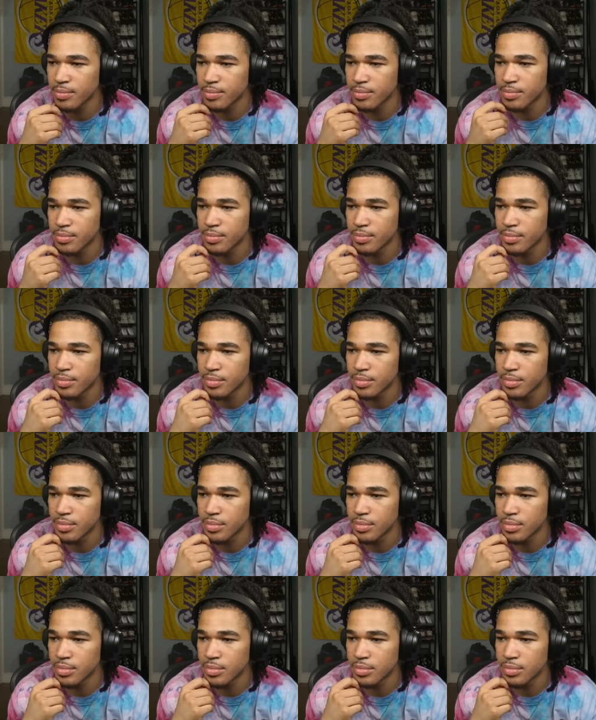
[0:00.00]

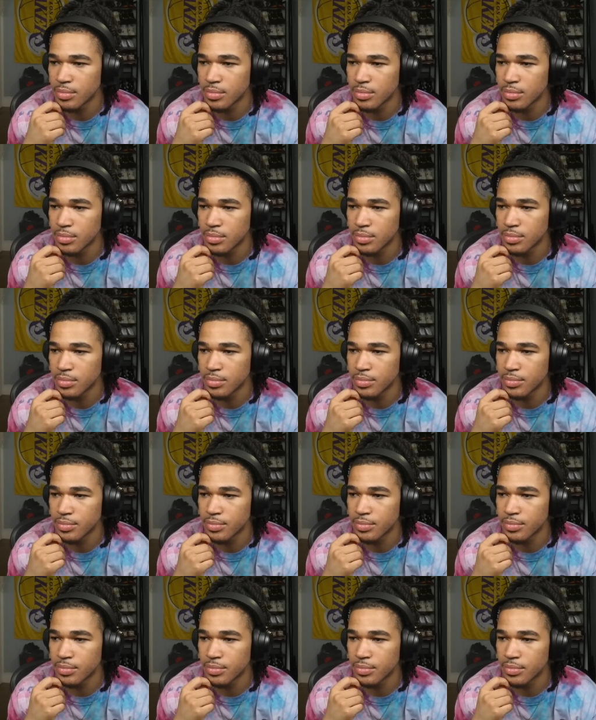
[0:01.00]

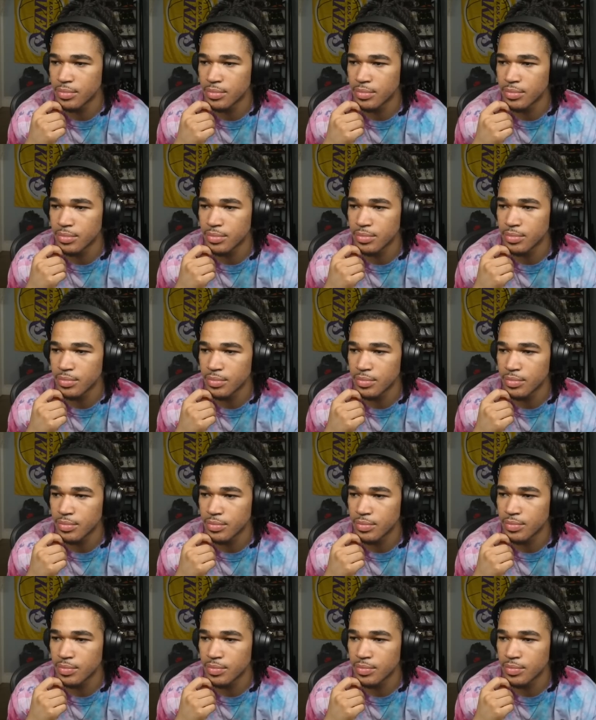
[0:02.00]
(no one is talking)